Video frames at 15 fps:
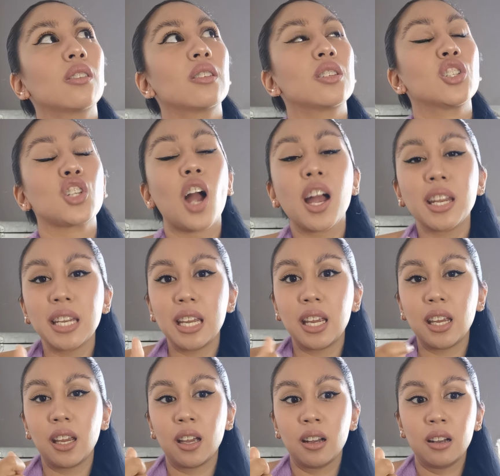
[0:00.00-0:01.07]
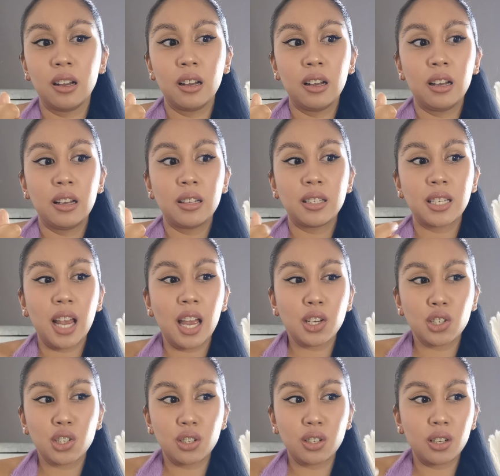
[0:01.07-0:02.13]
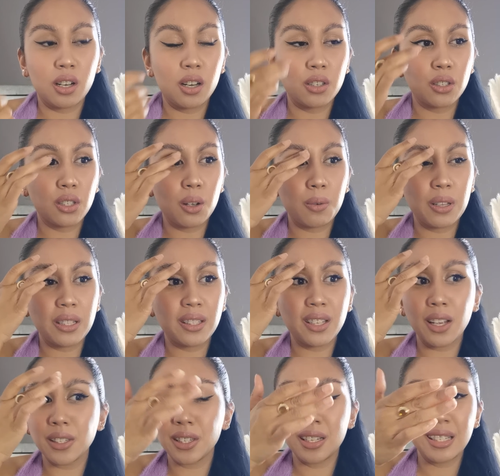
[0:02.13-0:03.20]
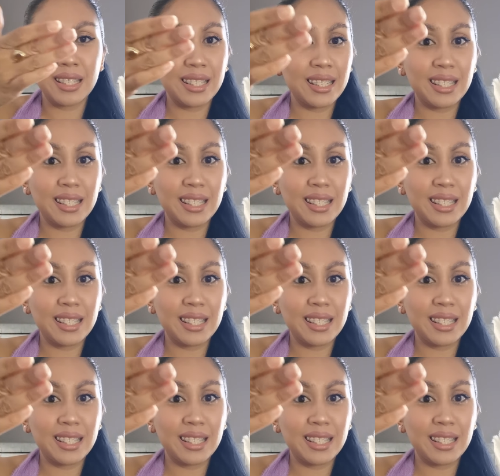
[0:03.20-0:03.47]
shiny texture, so it doesn't